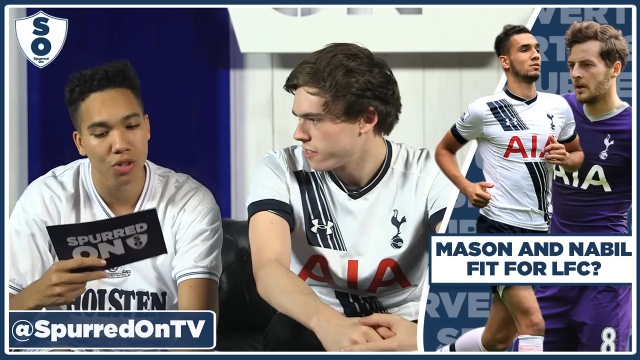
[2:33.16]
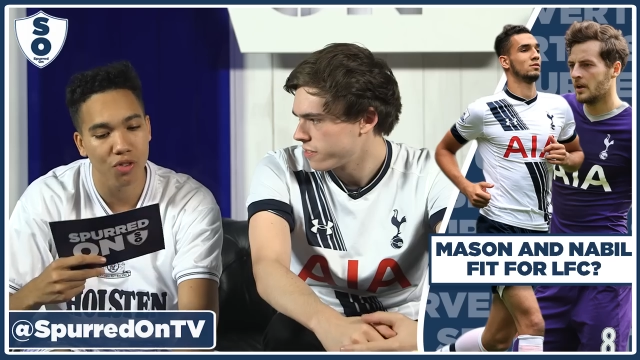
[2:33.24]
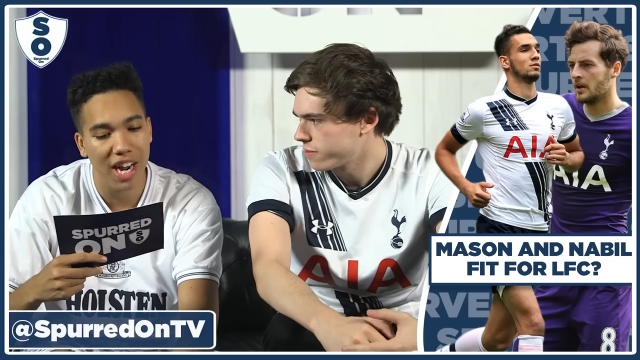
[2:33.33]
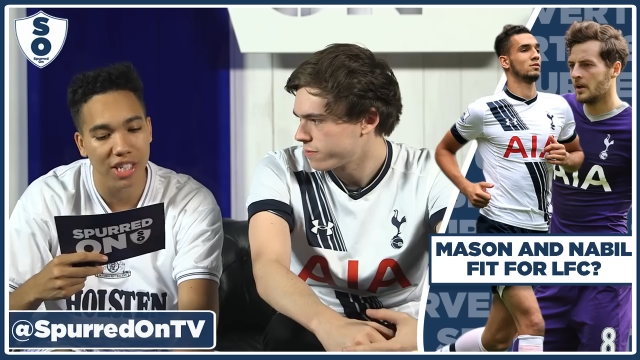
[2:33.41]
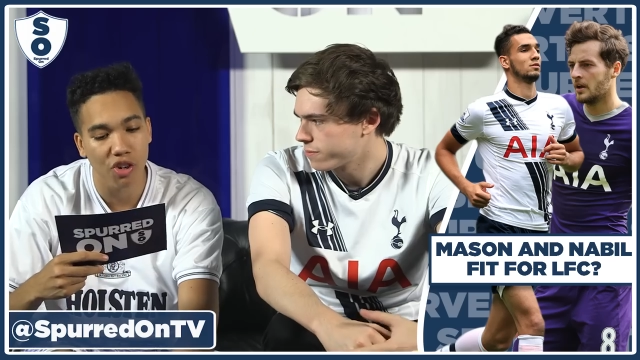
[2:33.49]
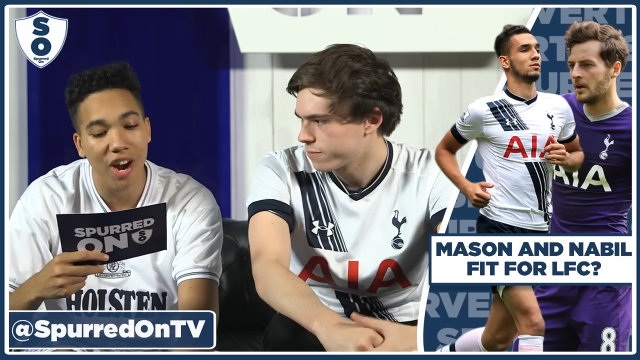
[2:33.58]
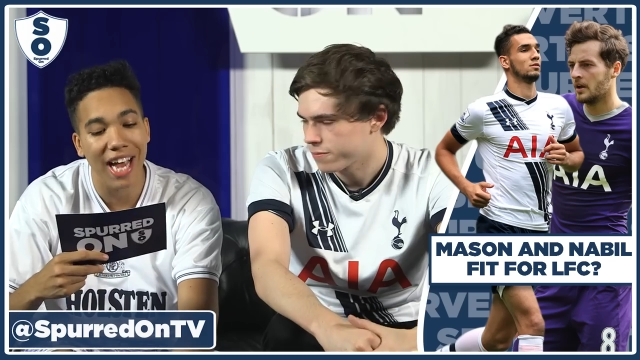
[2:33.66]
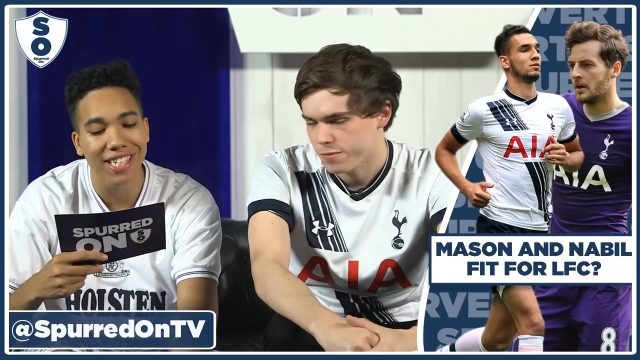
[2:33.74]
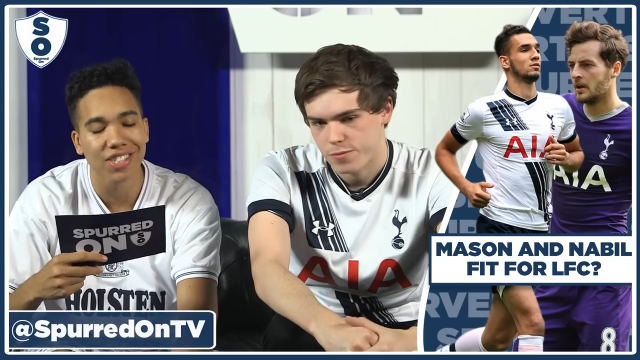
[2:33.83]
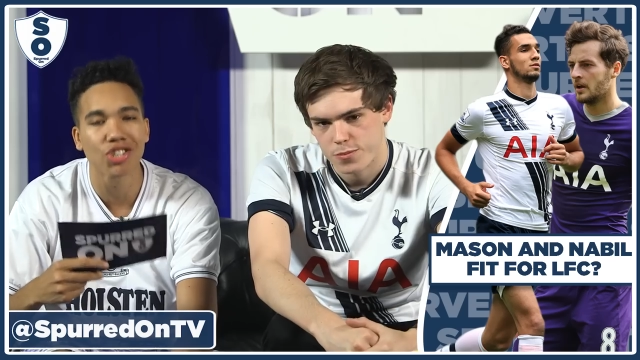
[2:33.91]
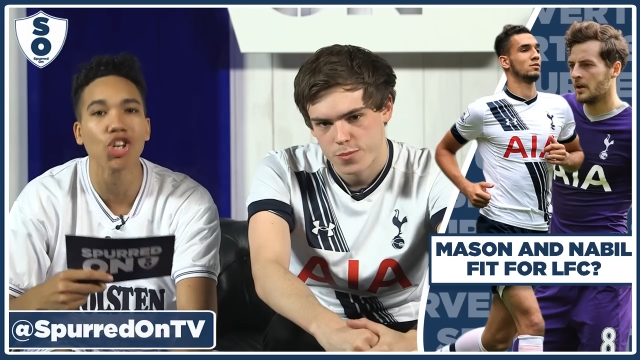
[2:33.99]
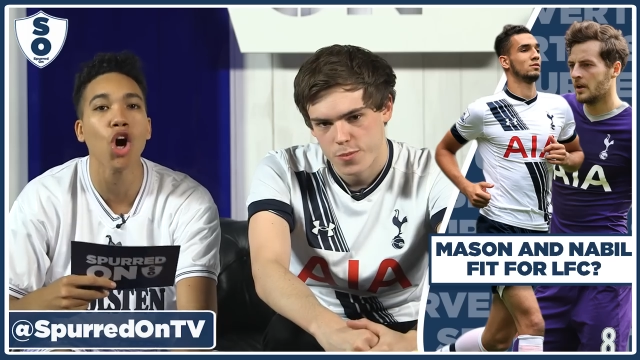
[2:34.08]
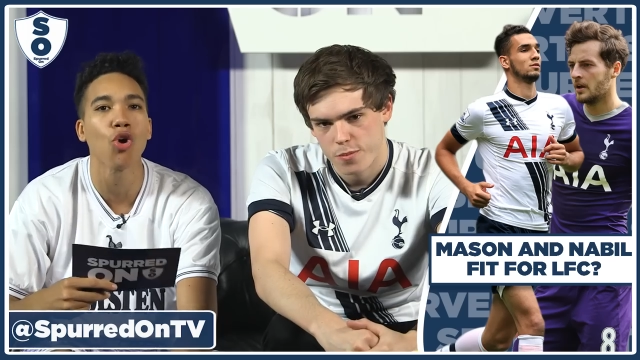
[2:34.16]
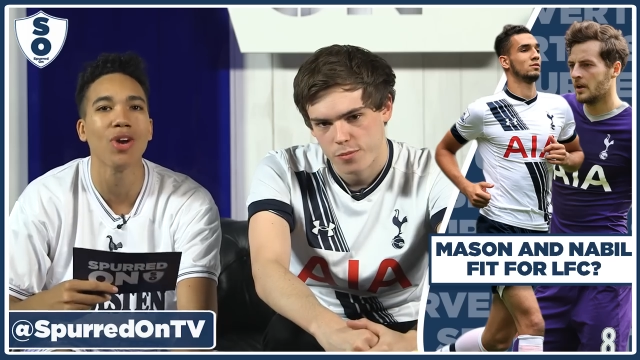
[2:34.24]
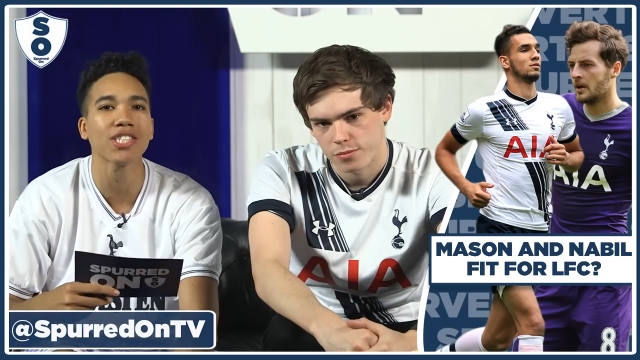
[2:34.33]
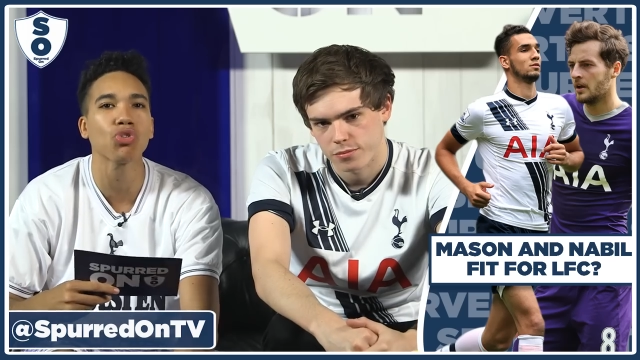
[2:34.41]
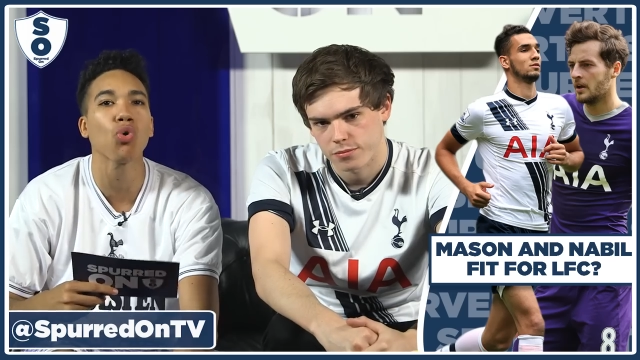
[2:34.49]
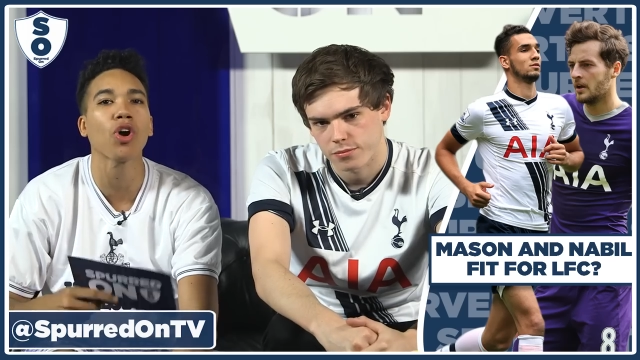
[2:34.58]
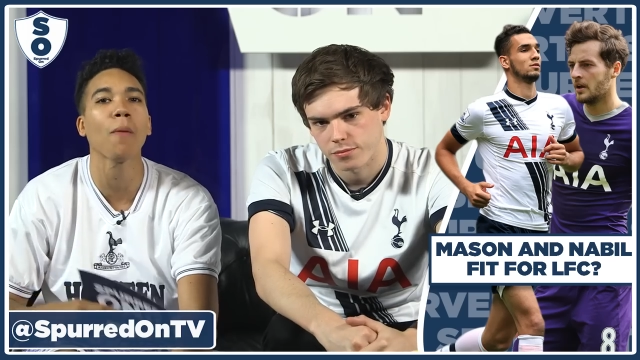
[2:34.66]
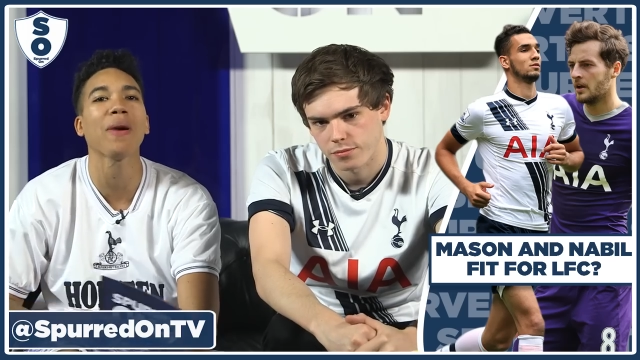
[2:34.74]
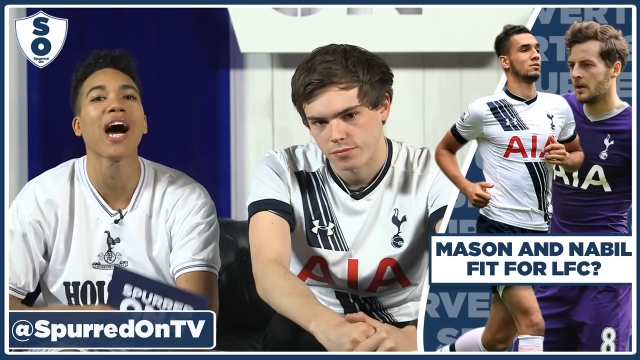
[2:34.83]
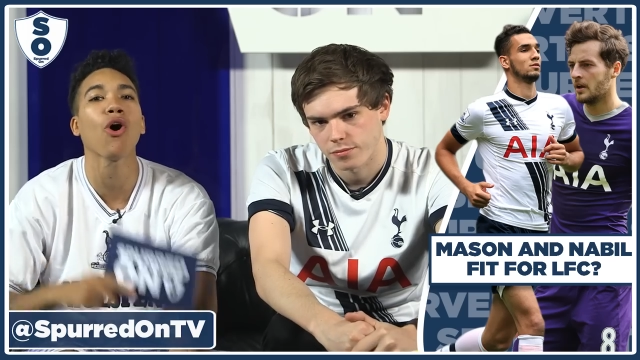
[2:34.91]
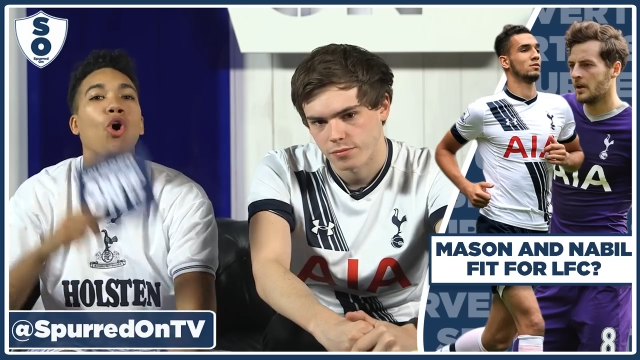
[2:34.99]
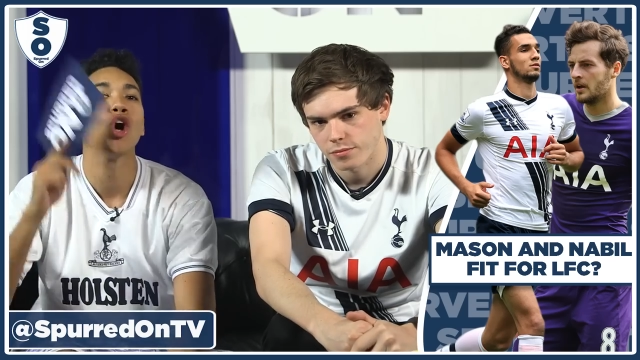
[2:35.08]
Speaker 1: on the rise. All right, so let's talk
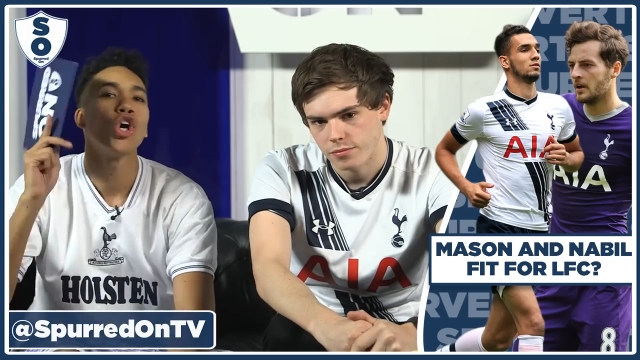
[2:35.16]
about